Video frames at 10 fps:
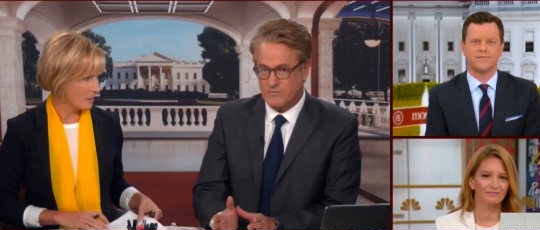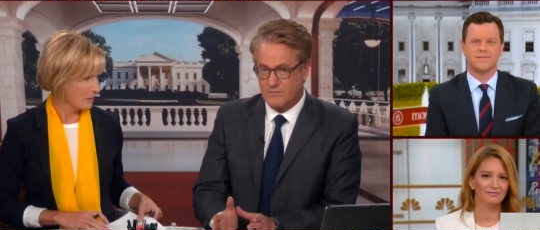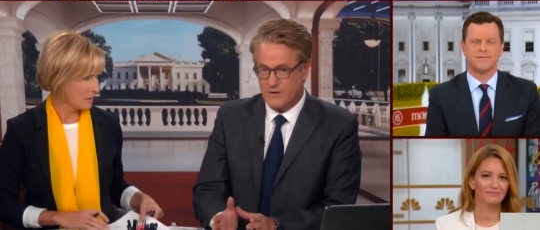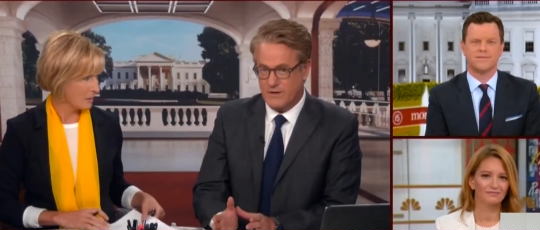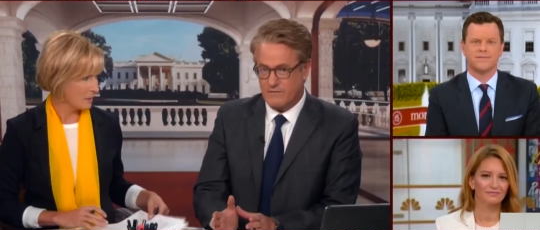
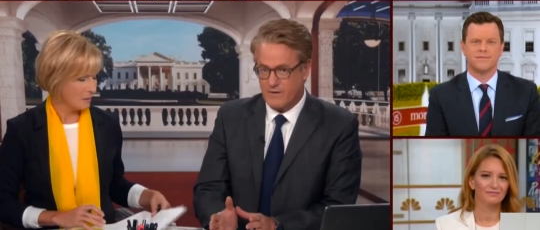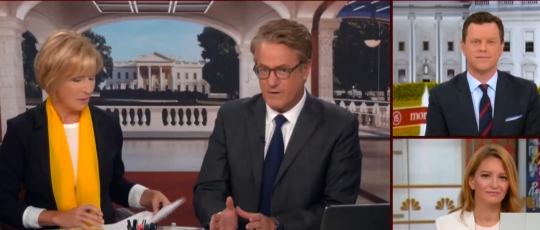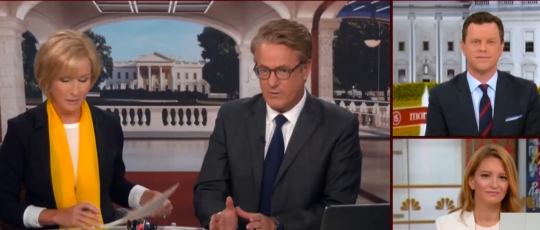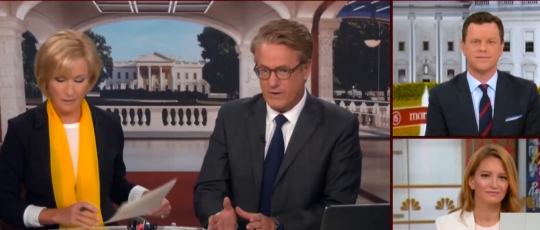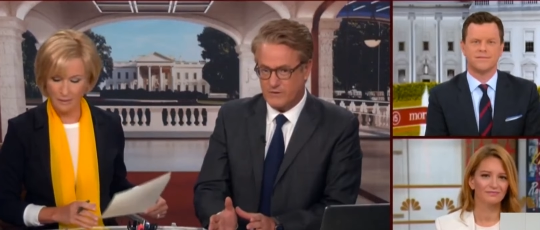Speaker 1: even though
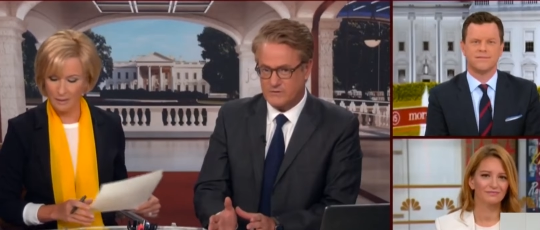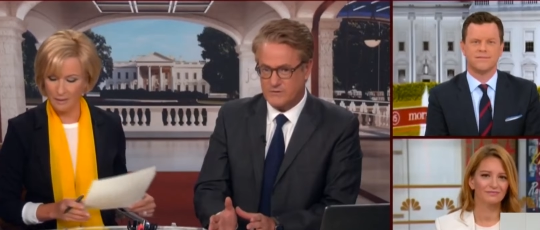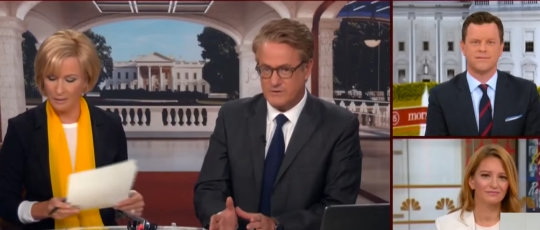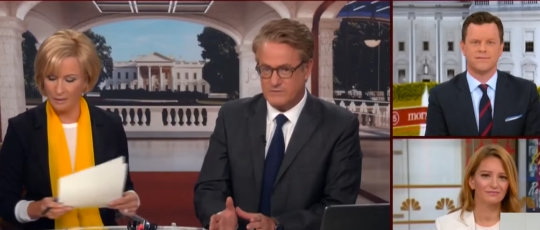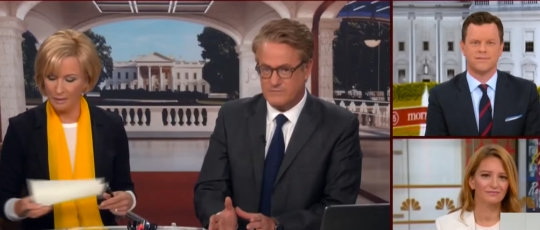we
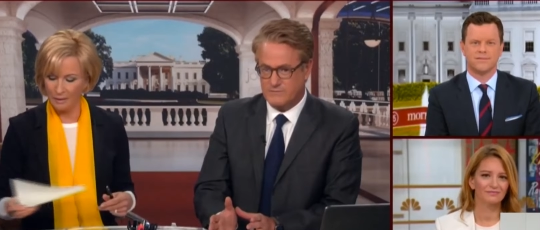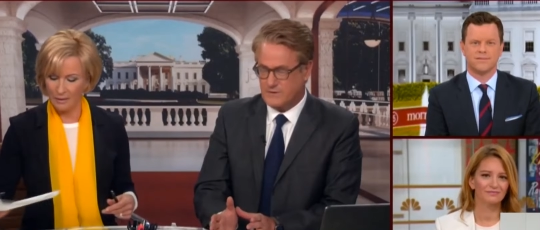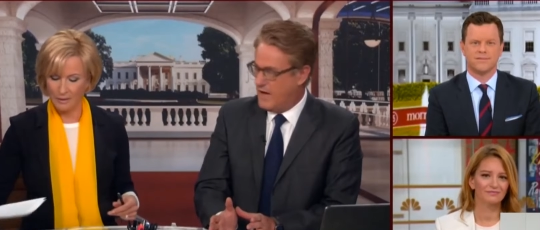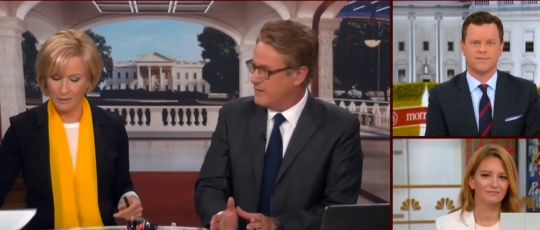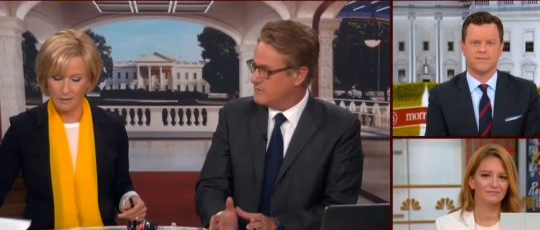understood
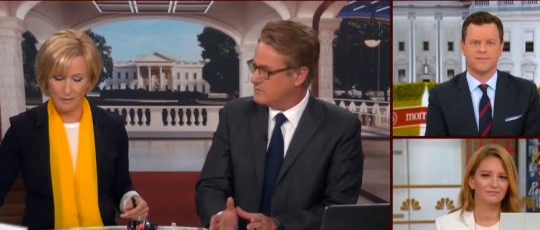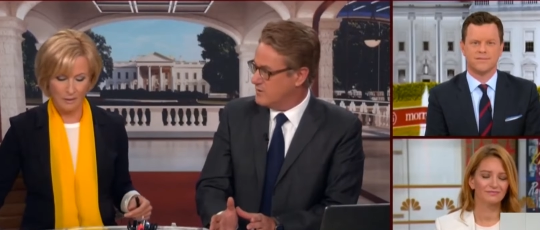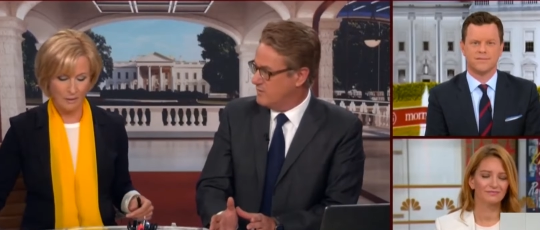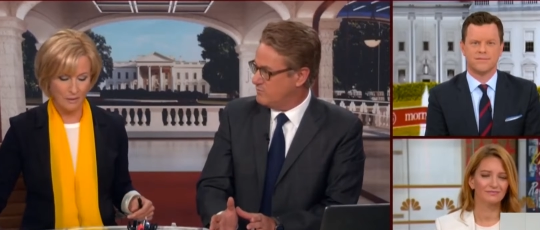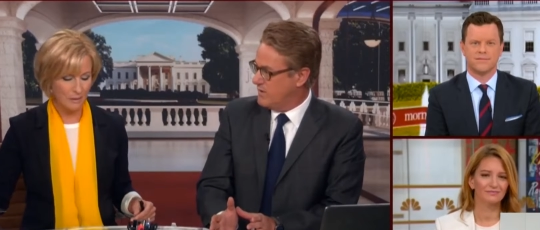Donald
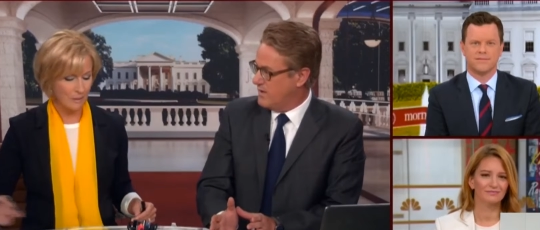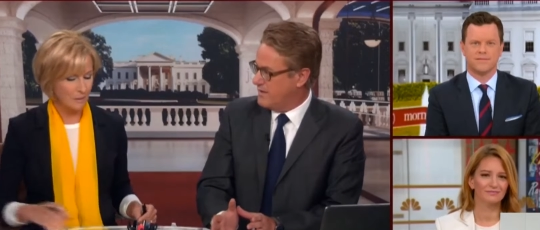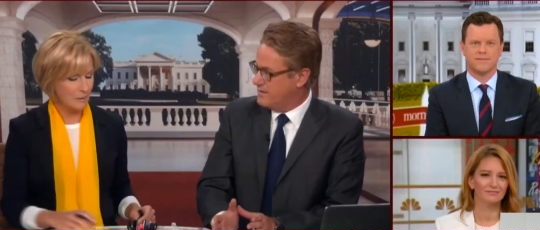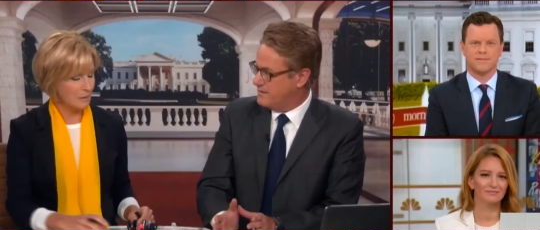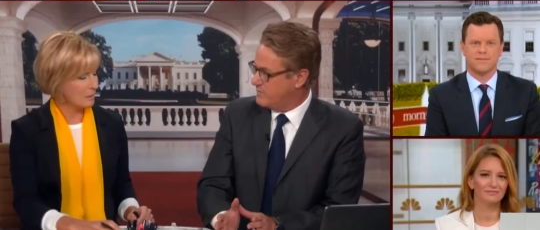Trump
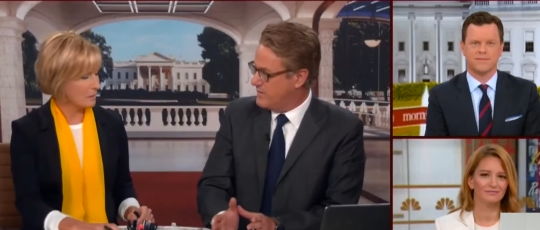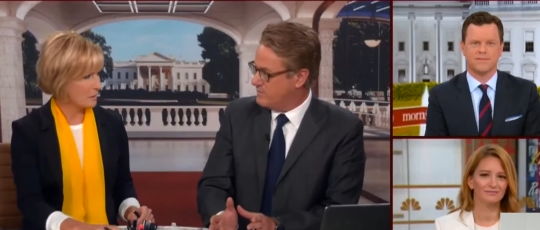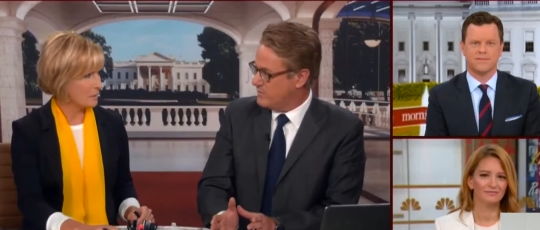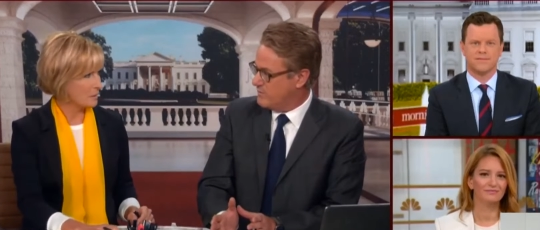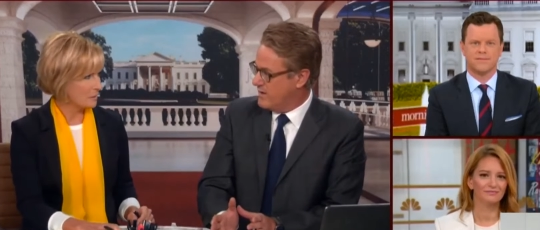lied and
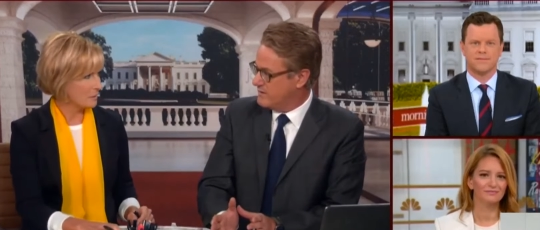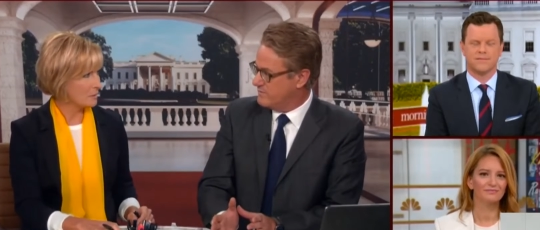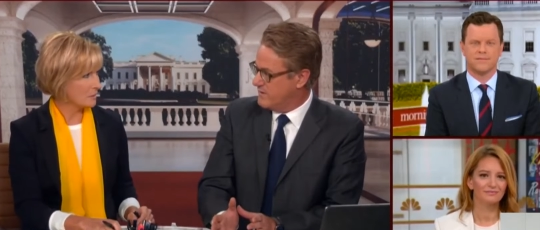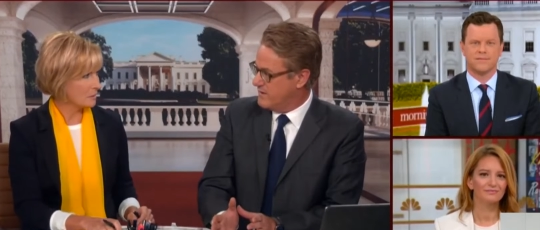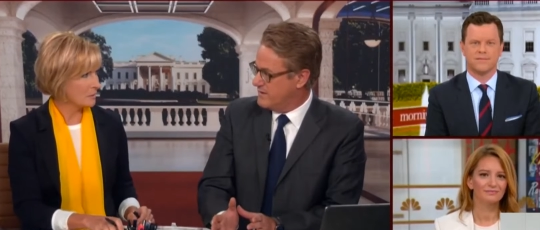people around him
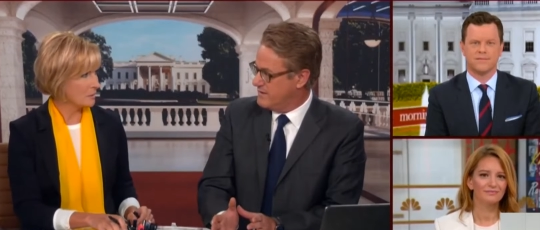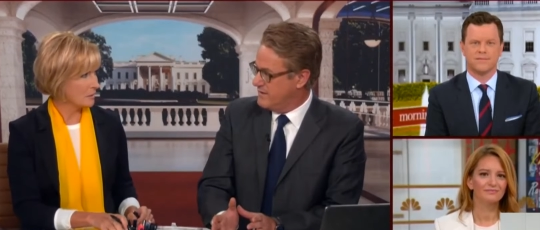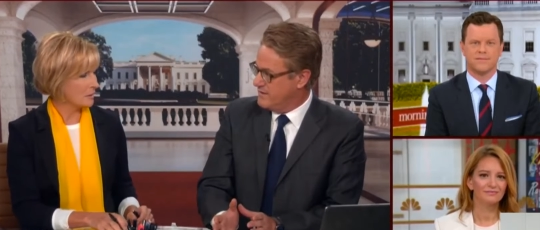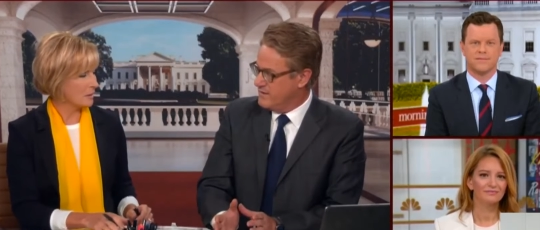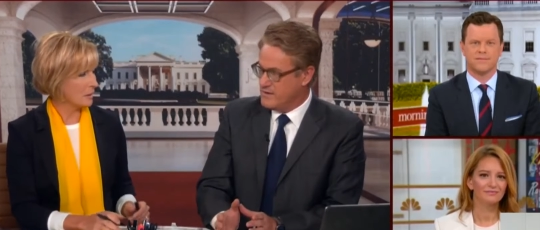lied,
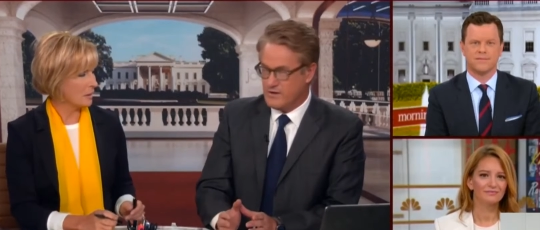yeah.